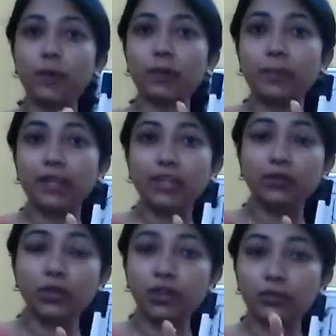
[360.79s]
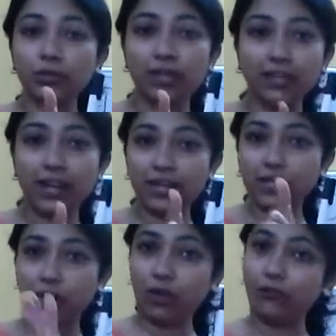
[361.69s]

perpendicular to the direction of